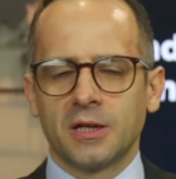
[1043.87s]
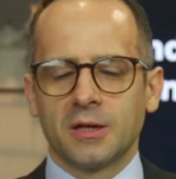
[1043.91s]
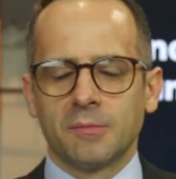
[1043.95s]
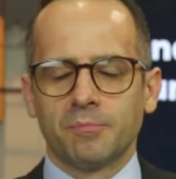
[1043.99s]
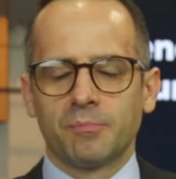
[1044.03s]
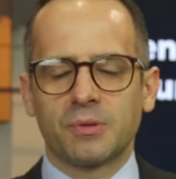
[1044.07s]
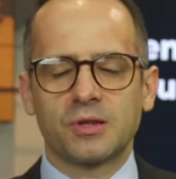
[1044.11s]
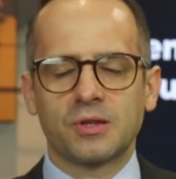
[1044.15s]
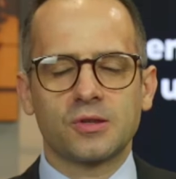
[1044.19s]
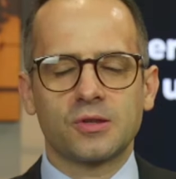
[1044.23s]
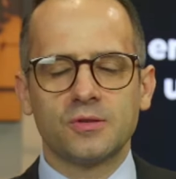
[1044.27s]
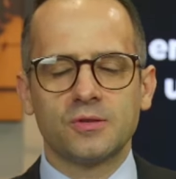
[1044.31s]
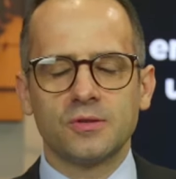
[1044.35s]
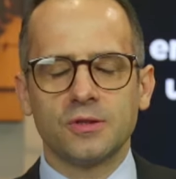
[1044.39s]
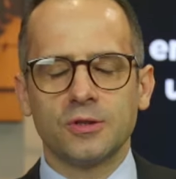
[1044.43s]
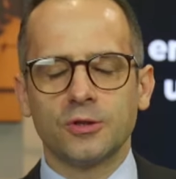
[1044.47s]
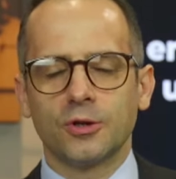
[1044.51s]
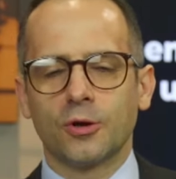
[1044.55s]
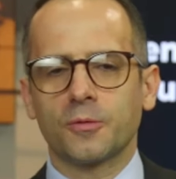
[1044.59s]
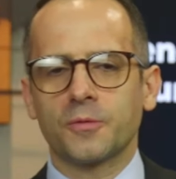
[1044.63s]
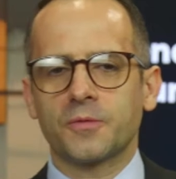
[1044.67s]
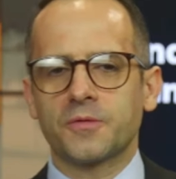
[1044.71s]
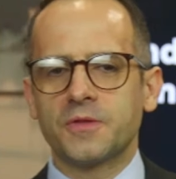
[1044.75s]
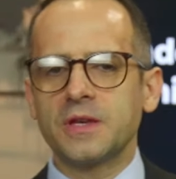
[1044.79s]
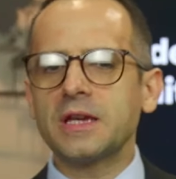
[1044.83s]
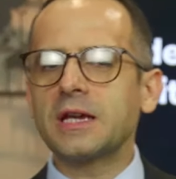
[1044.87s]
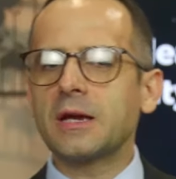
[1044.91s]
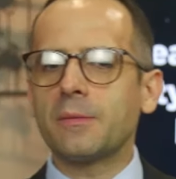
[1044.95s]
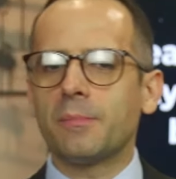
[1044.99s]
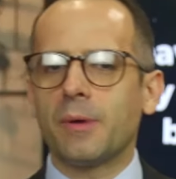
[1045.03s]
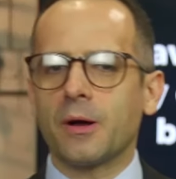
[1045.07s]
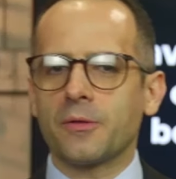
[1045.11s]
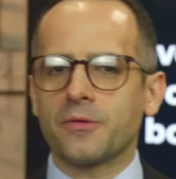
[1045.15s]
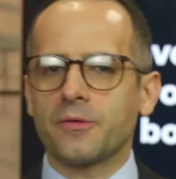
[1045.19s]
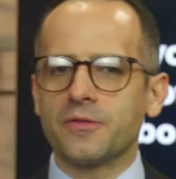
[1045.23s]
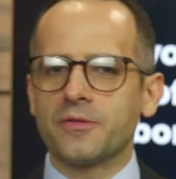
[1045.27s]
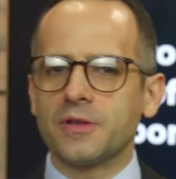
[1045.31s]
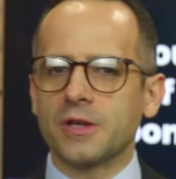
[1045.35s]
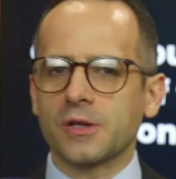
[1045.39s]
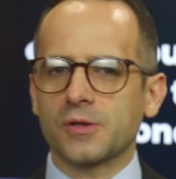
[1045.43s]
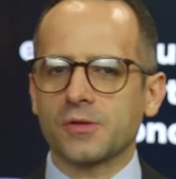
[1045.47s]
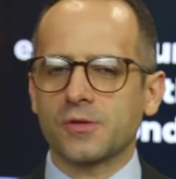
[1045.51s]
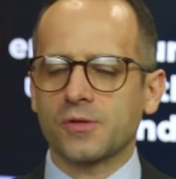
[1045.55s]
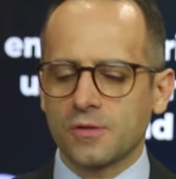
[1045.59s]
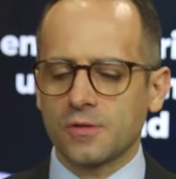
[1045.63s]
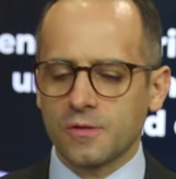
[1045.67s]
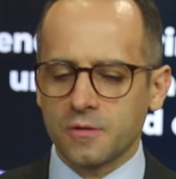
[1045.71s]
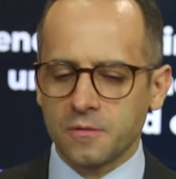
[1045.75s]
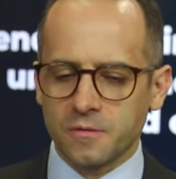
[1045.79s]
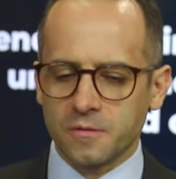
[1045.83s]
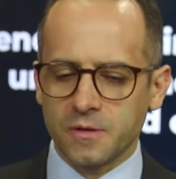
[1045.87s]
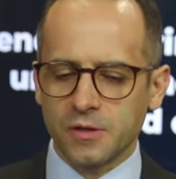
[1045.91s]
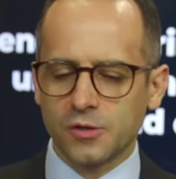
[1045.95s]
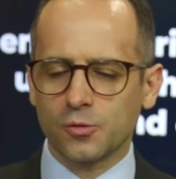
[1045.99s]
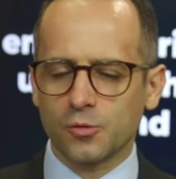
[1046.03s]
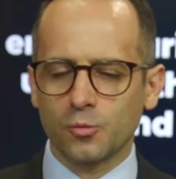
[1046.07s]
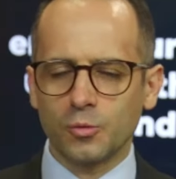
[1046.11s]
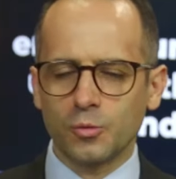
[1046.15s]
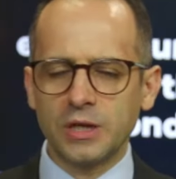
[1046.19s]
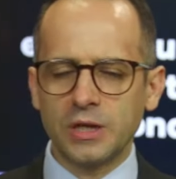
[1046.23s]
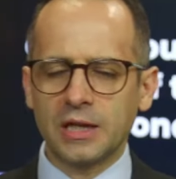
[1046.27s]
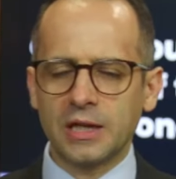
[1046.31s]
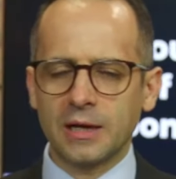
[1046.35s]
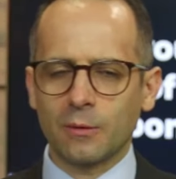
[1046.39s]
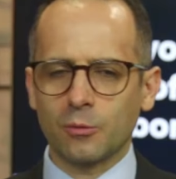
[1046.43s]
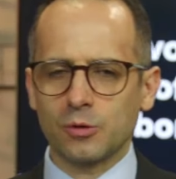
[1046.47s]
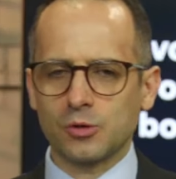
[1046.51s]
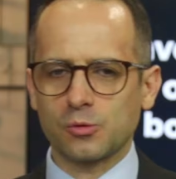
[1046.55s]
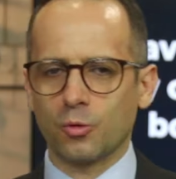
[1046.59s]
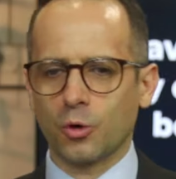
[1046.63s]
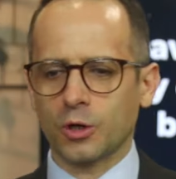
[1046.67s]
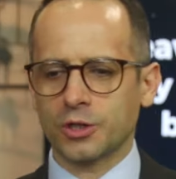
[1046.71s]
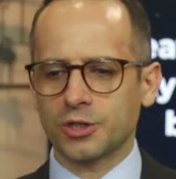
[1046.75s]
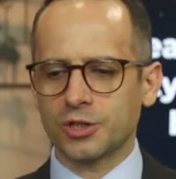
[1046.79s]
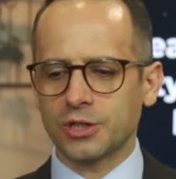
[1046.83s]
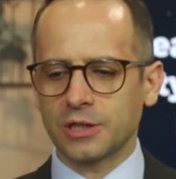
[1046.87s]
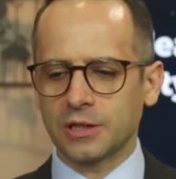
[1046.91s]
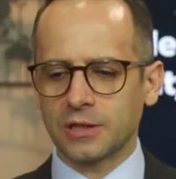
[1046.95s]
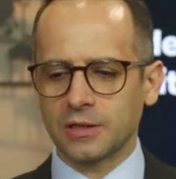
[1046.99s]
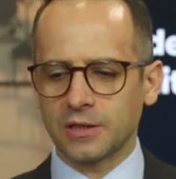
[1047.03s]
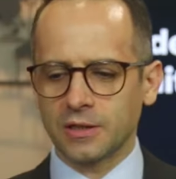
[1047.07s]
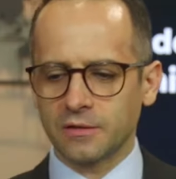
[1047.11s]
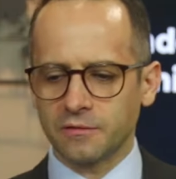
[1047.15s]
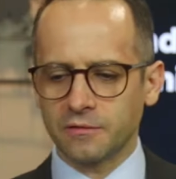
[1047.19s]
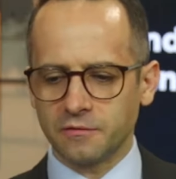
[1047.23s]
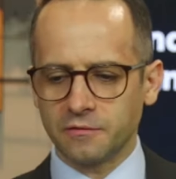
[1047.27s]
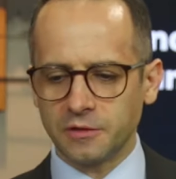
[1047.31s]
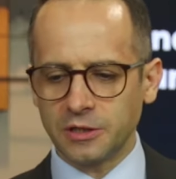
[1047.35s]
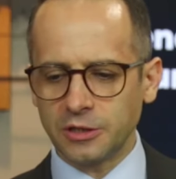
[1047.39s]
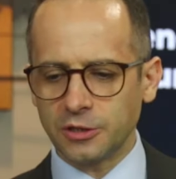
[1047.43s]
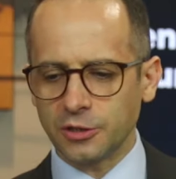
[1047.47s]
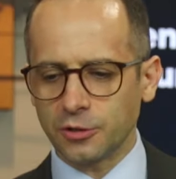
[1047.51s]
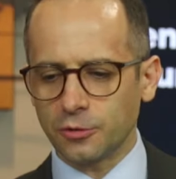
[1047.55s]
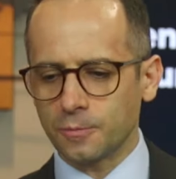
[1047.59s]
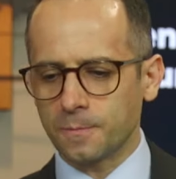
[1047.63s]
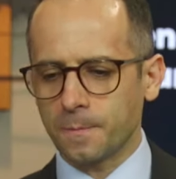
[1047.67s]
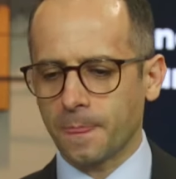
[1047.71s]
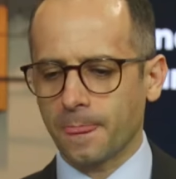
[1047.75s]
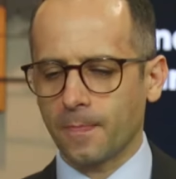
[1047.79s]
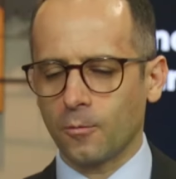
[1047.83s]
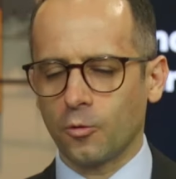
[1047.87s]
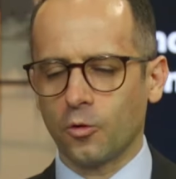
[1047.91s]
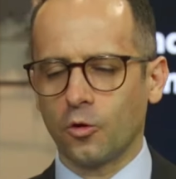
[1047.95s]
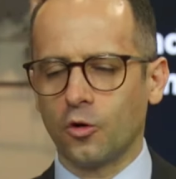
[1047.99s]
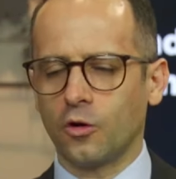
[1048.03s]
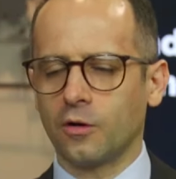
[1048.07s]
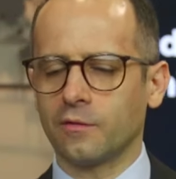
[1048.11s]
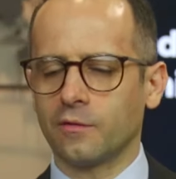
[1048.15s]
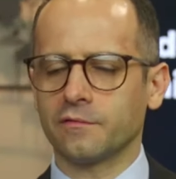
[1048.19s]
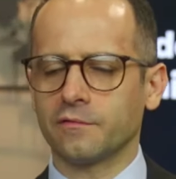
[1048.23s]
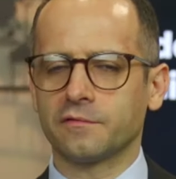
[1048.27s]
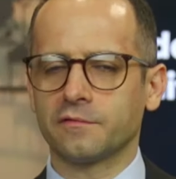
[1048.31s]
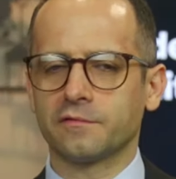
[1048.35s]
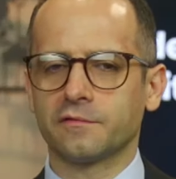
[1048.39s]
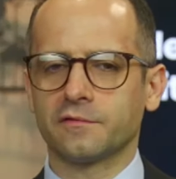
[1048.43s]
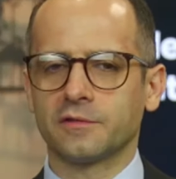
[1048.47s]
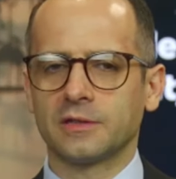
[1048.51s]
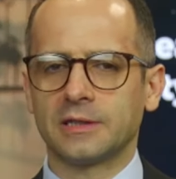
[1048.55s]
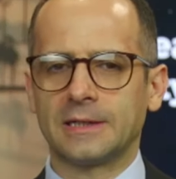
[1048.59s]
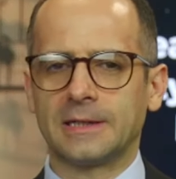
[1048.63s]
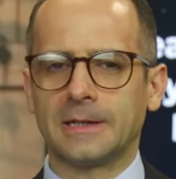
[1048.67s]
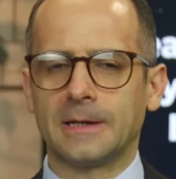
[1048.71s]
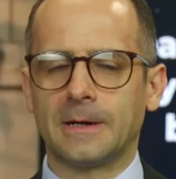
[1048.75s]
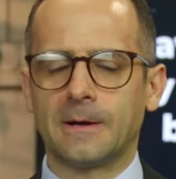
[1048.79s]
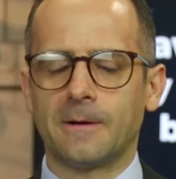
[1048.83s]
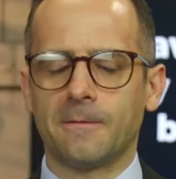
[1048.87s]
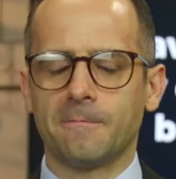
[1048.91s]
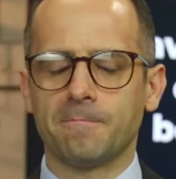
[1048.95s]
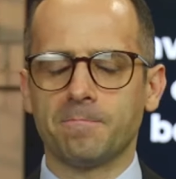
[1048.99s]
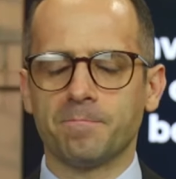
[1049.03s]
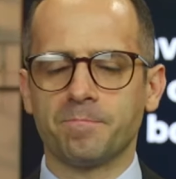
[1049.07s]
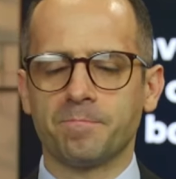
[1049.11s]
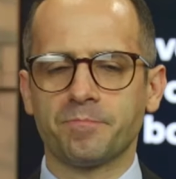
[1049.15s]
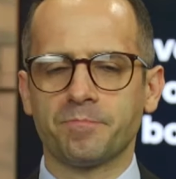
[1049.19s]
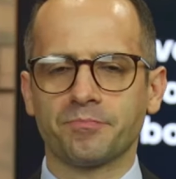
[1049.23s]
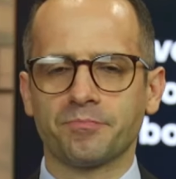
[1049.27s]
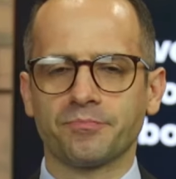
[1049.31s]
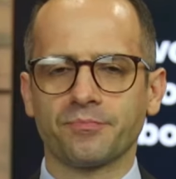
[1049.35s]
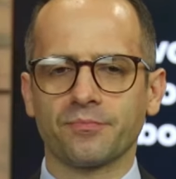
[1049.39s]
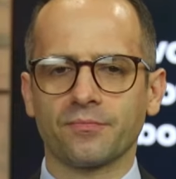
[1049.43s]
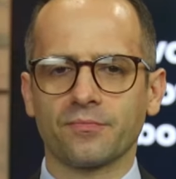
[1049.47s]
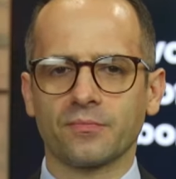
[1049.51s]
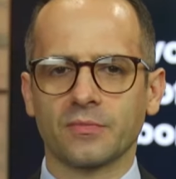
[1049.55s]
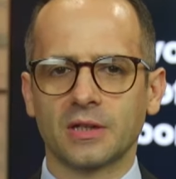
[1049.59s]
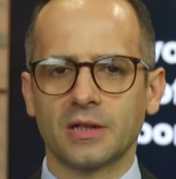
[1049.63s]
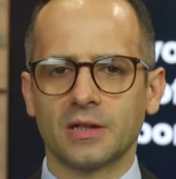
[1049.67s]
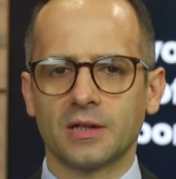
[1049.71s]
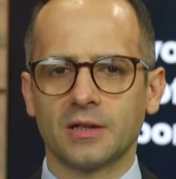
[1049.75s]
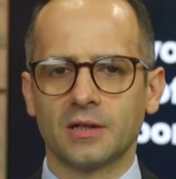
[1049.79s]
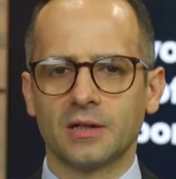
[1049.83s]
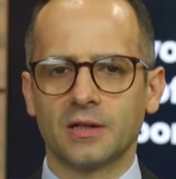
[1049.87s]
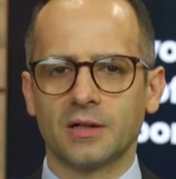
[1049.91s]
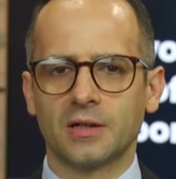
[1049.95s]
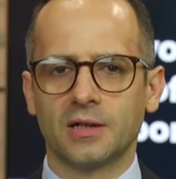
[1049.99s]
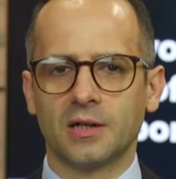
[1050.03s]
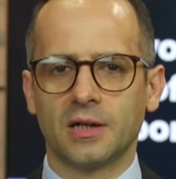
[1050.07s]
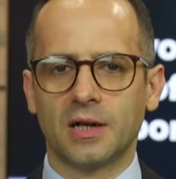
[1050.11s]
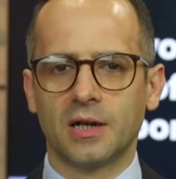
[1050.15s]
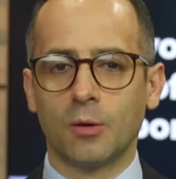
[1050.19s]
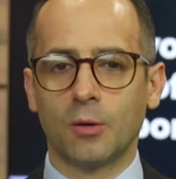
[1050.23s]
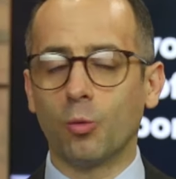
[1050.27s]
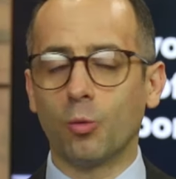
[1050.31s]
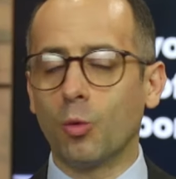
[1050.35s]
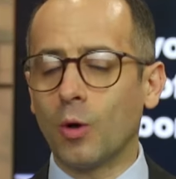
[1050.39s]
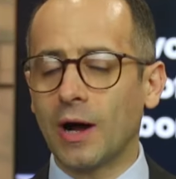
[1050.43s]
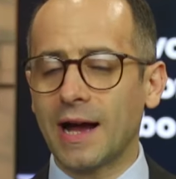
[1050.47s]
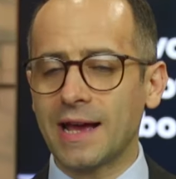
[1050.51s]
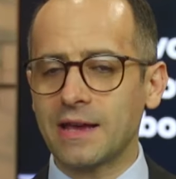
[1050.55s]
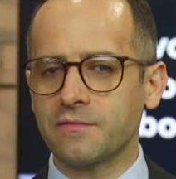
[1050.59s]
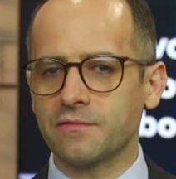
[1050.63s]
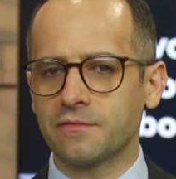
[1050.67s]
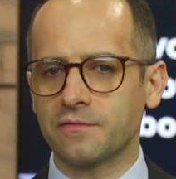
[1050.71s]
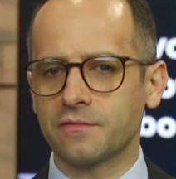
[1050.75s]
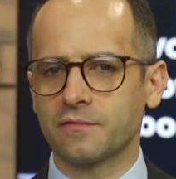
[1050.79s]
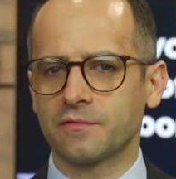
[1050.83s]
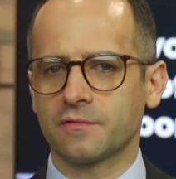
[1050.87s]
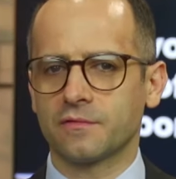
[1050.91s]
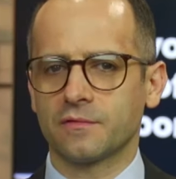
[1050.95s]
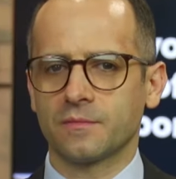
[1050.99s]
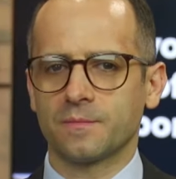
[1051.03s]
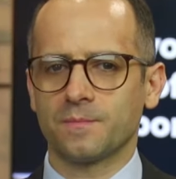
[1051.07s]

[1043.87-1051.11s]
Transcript: But, you know, think about this. This week I was watching a video of a wife.